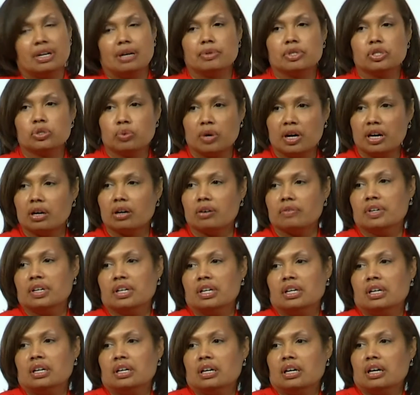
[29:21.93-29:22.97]
when I was 12,
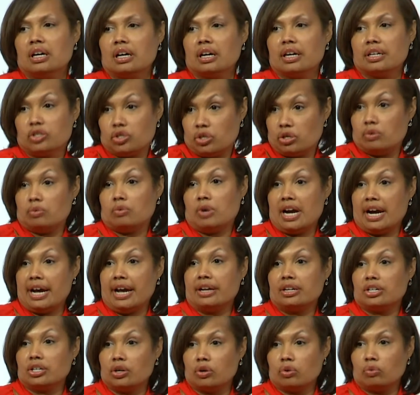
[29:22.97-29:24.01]
and so I
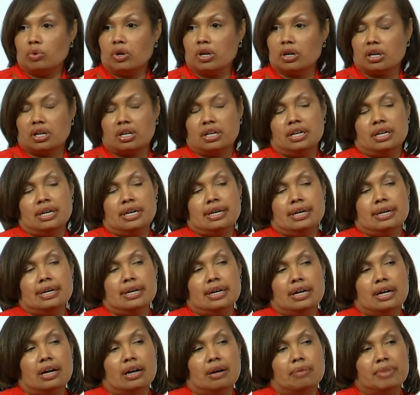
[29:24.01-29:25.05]
had to go to work.
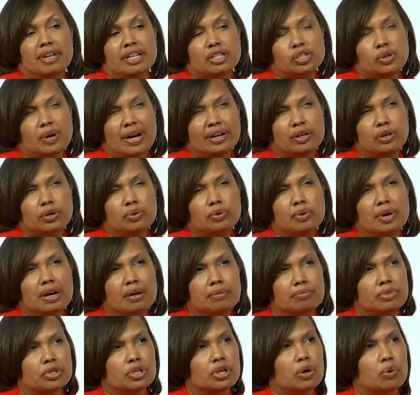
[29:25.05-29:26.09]
And so I grew
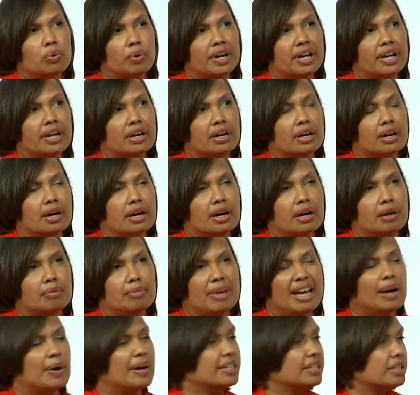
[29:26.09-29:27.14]
up knowing
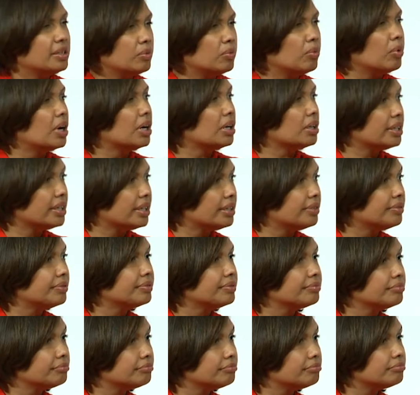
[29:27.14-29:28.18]
how I didn't want to live.
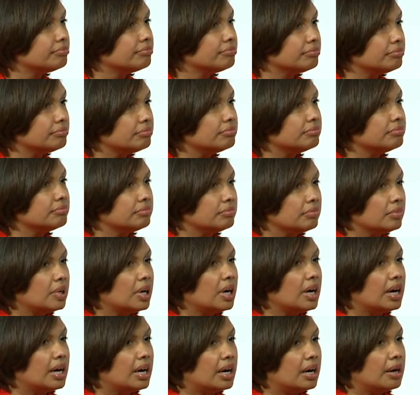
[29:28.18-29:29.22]

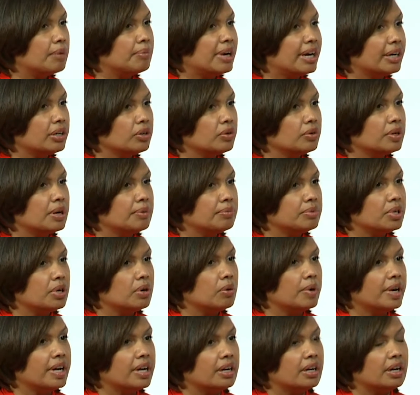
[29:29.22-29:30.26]
I grew up
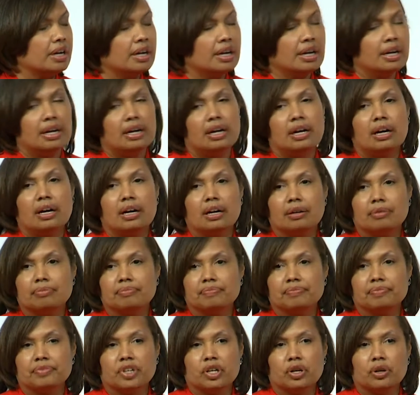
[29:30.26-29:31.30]
knowing,
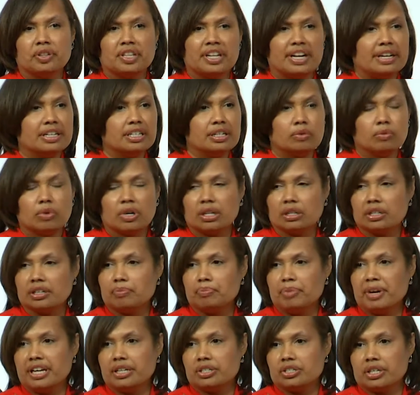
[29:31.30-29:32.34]
that I didn't want to
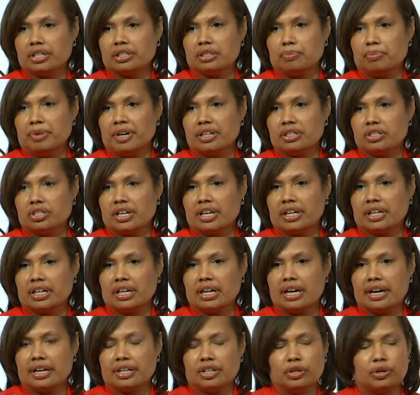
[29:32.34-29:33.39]
live paycheck to paycheck,
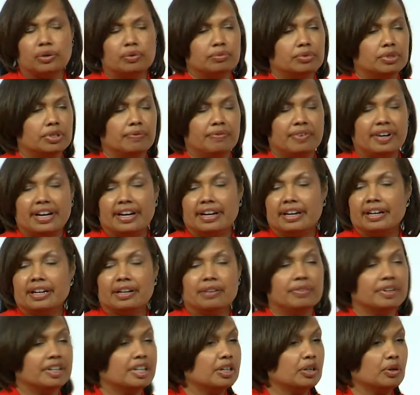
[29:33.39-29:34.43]
and if I
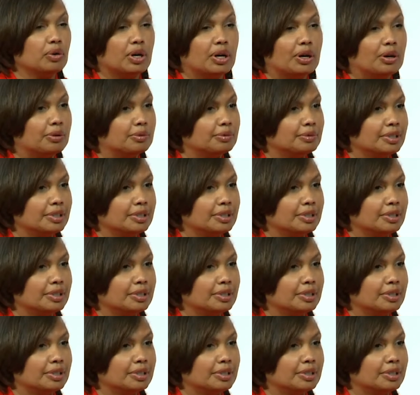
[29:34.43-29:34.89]
ever get grown,